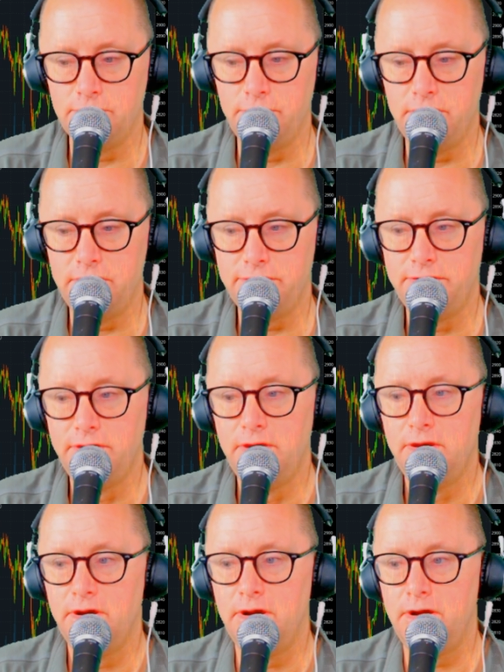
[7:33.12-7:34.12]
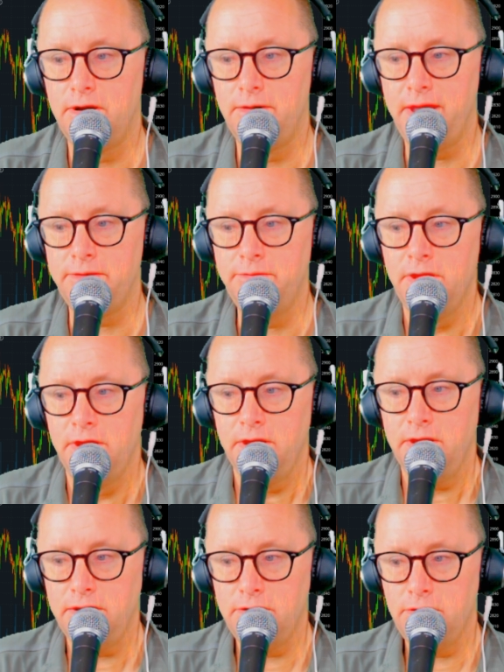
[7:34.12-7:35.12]
with, and
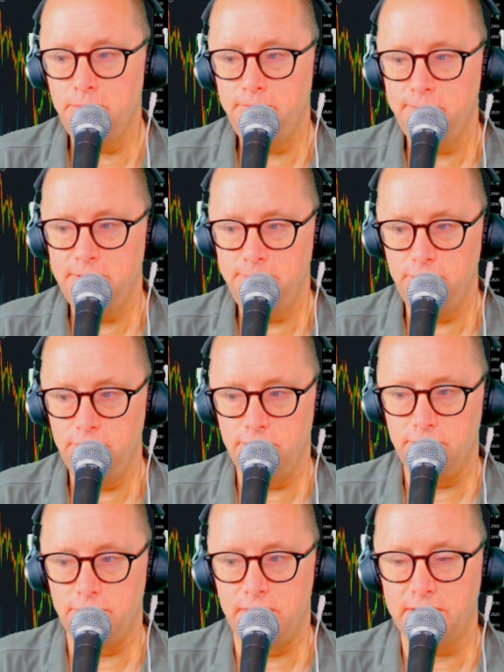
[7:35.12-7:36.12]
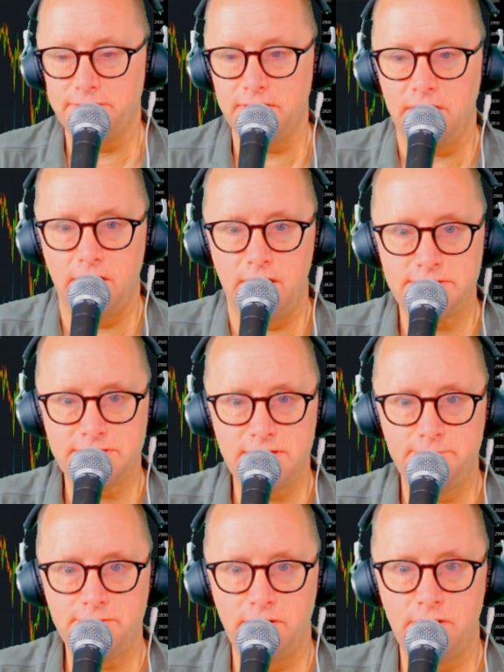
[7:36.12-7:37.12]
people like the
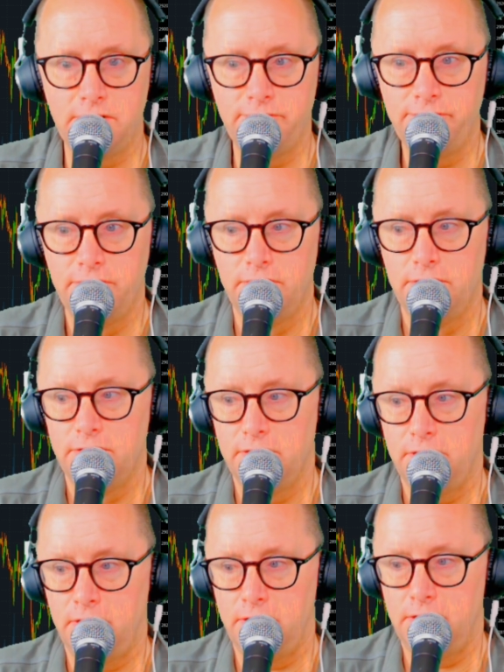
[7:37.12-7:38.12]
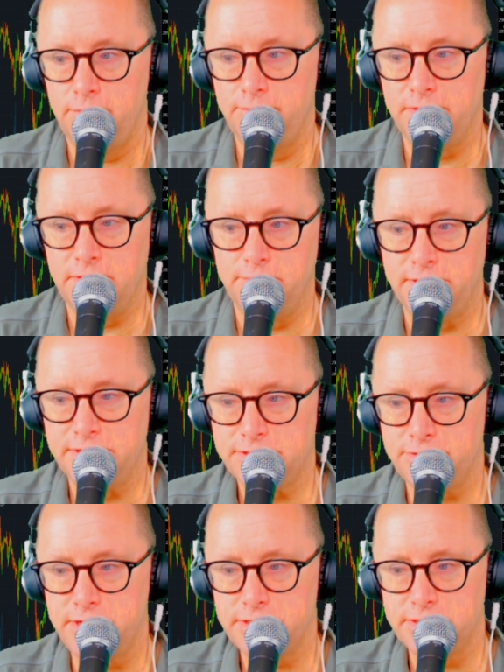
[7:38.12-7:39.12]
concept of the
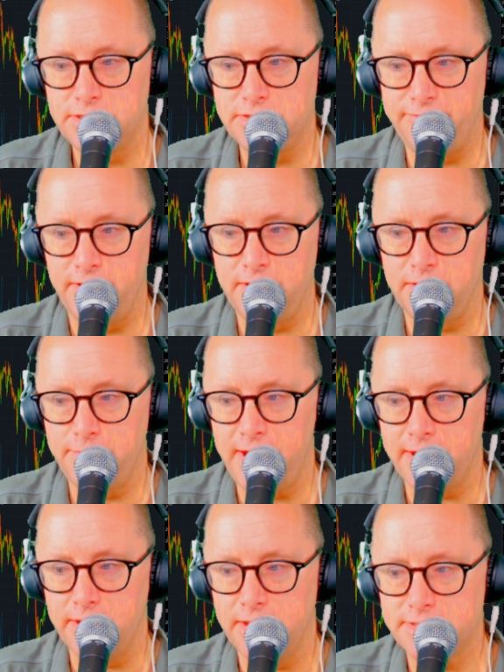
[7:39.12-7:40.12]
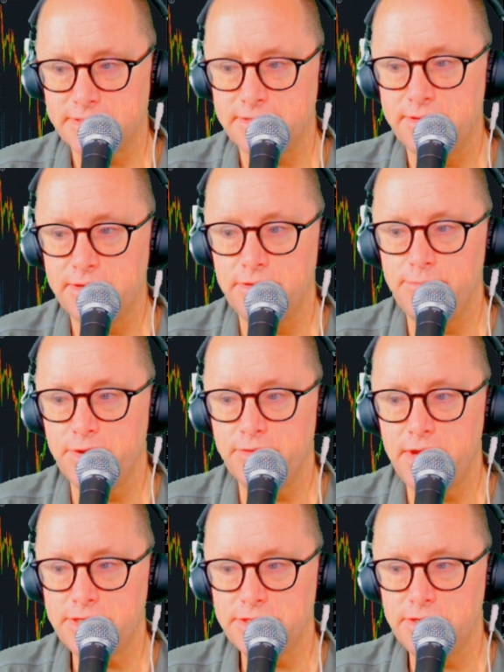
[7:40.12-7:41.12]
administration is fighting back against illegal
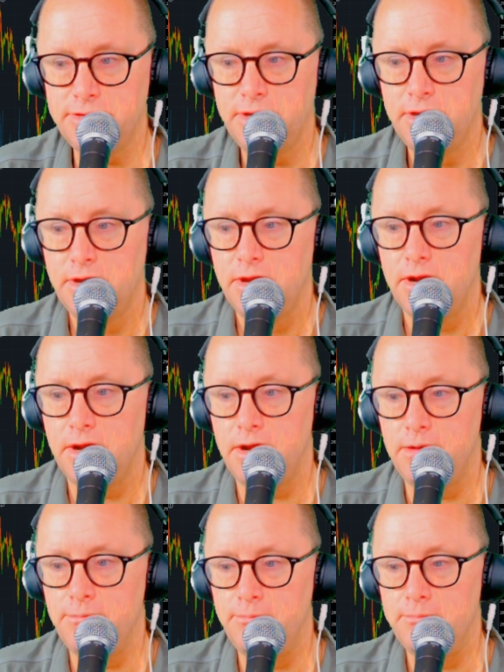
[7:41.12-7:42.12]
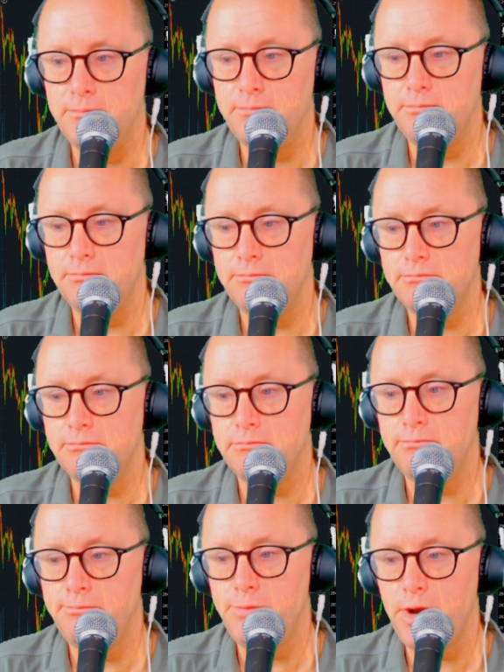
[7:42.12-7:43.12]
immigration.
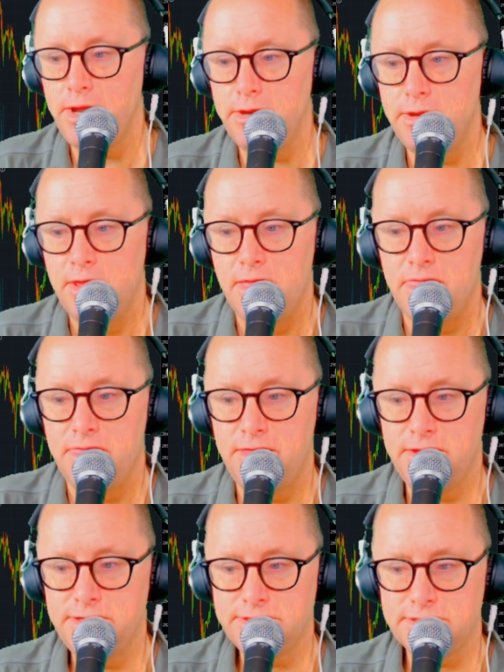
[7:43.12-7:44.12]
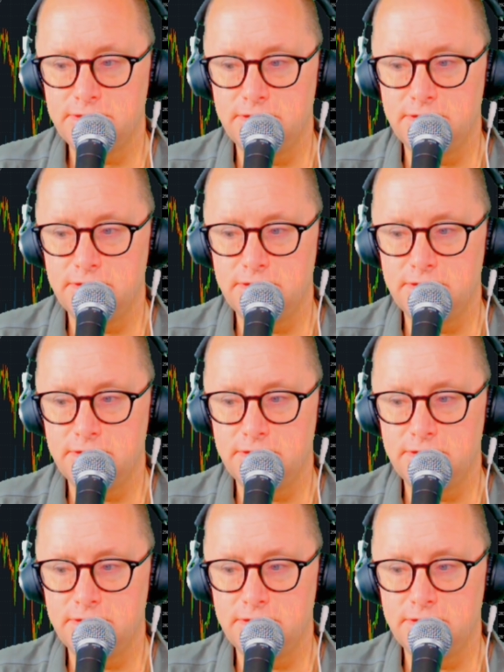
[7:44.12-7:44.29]
But this,